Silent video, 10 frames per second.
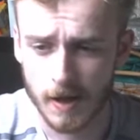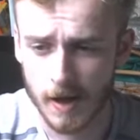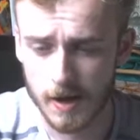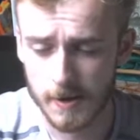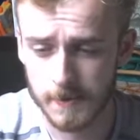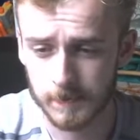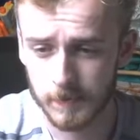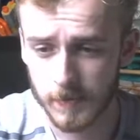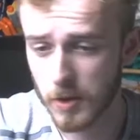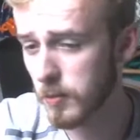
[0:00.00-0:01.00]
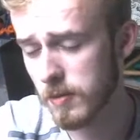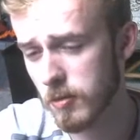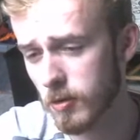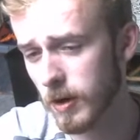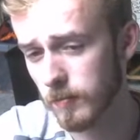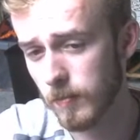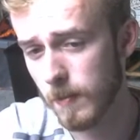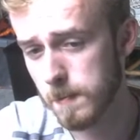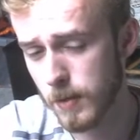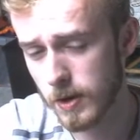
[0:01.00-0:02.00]
It's pretty boring,
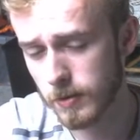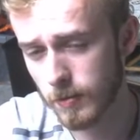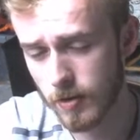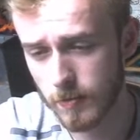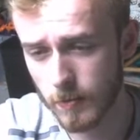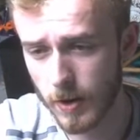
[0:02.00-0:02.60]
but the reason